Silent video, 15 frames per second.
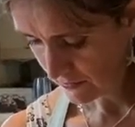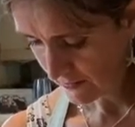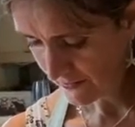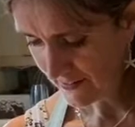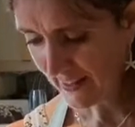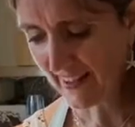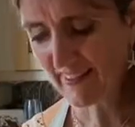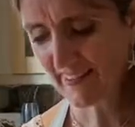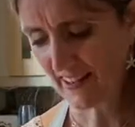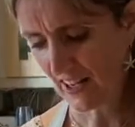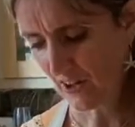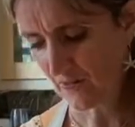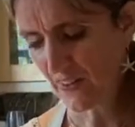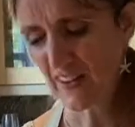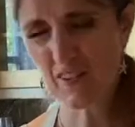That's
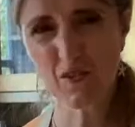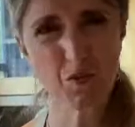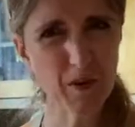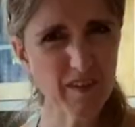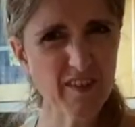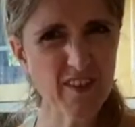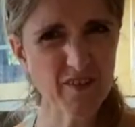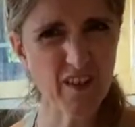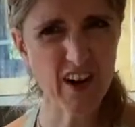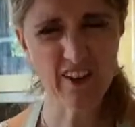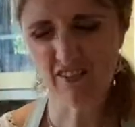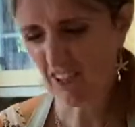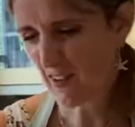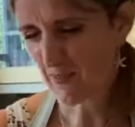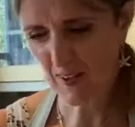enough. That's 25
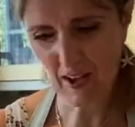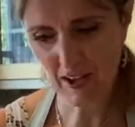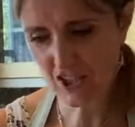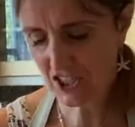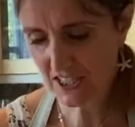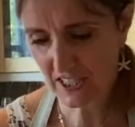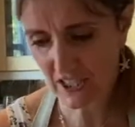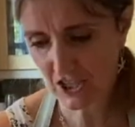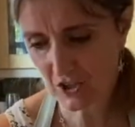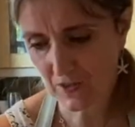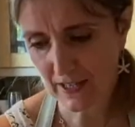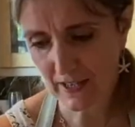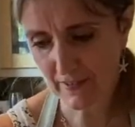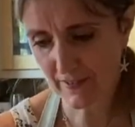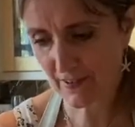grams. I'm just going to do
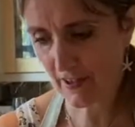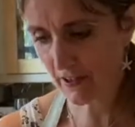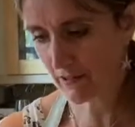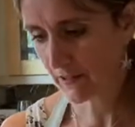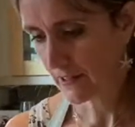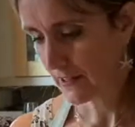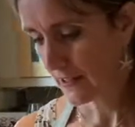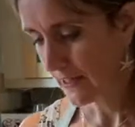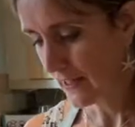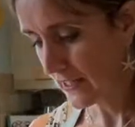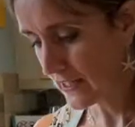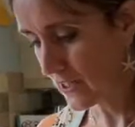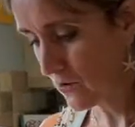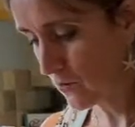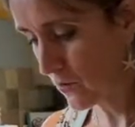that. So I
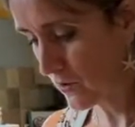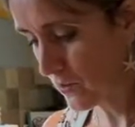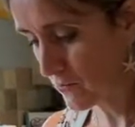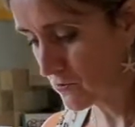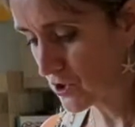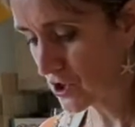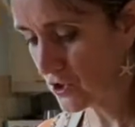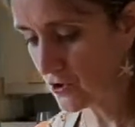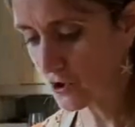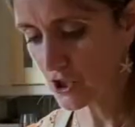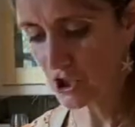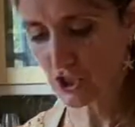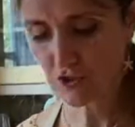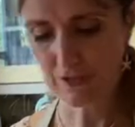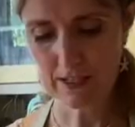don't want them too
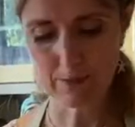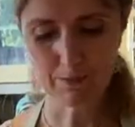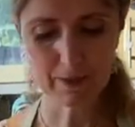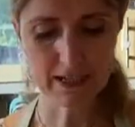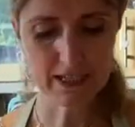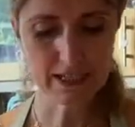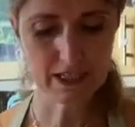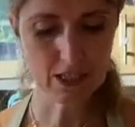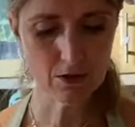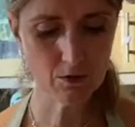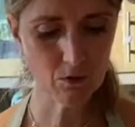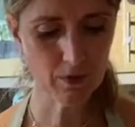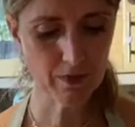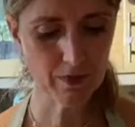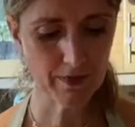gingery, but I don't
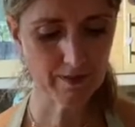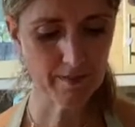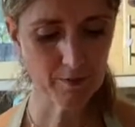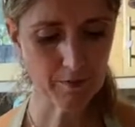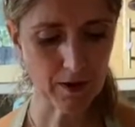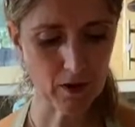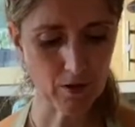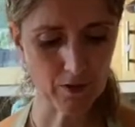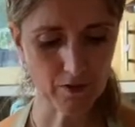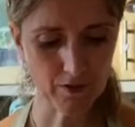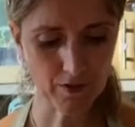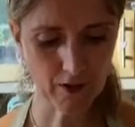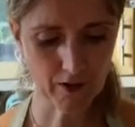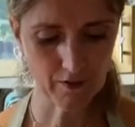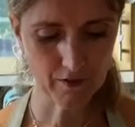want this bit on. So
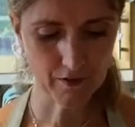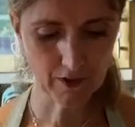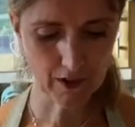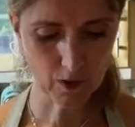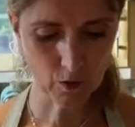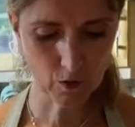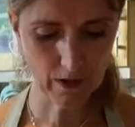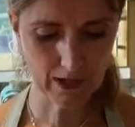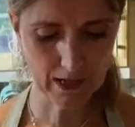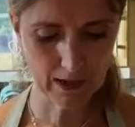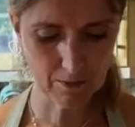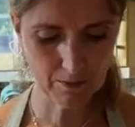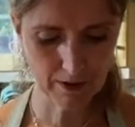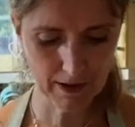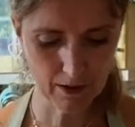I'm just going to quickly
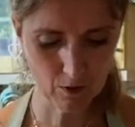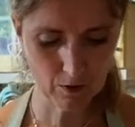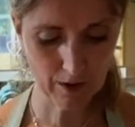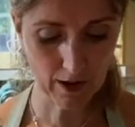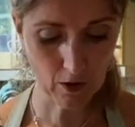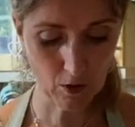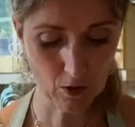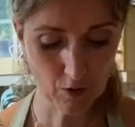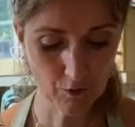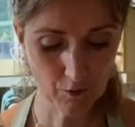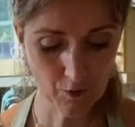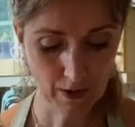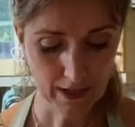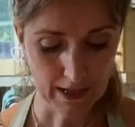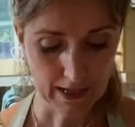peel that off.
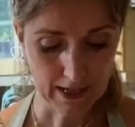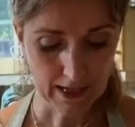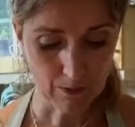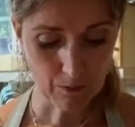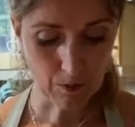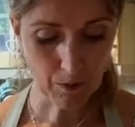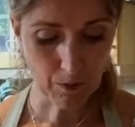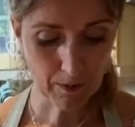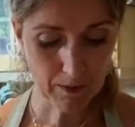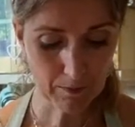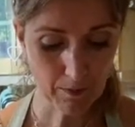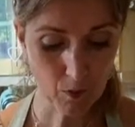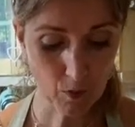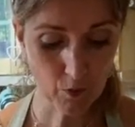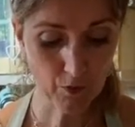And we'll probably
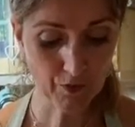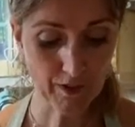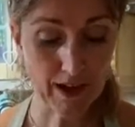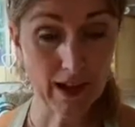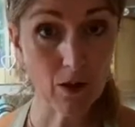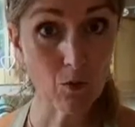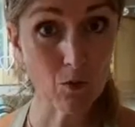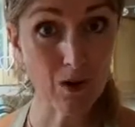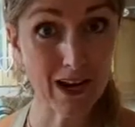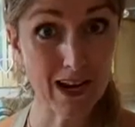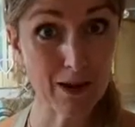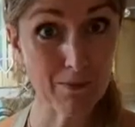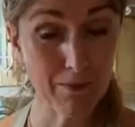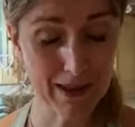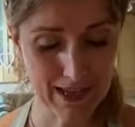pause that while I
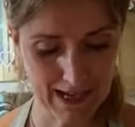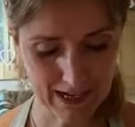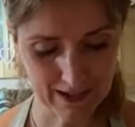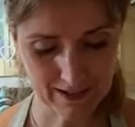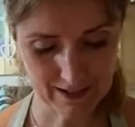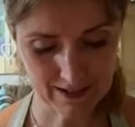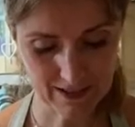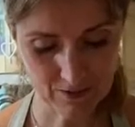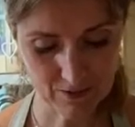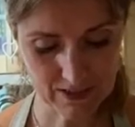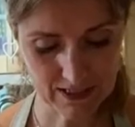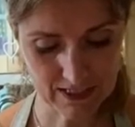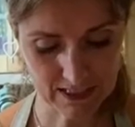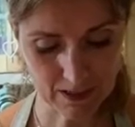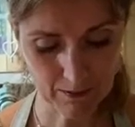peel it, because otherwise
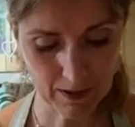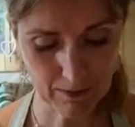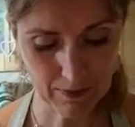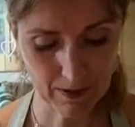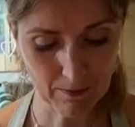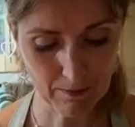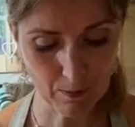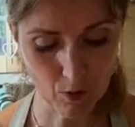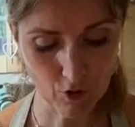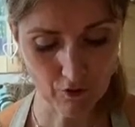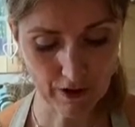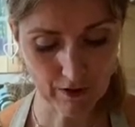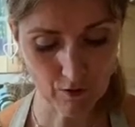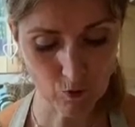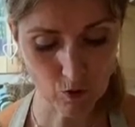it's going to be a bit
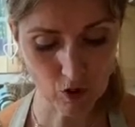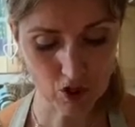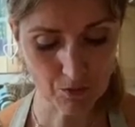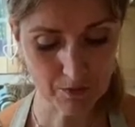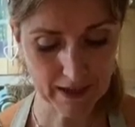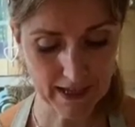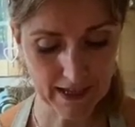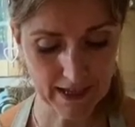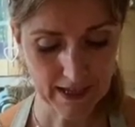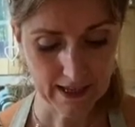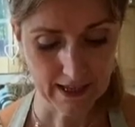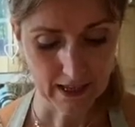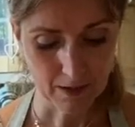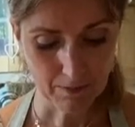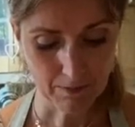boring to watch me
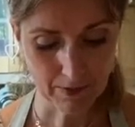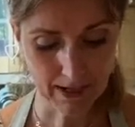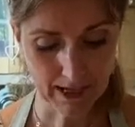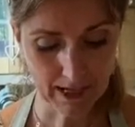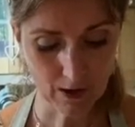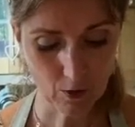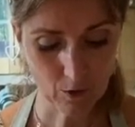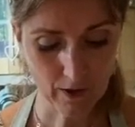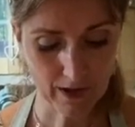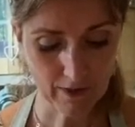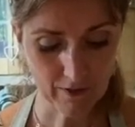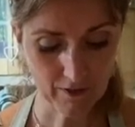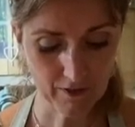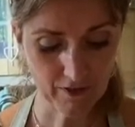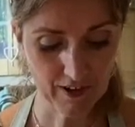peeling away the
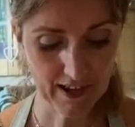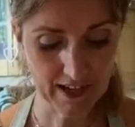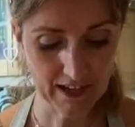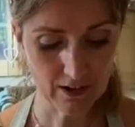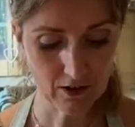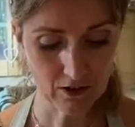skin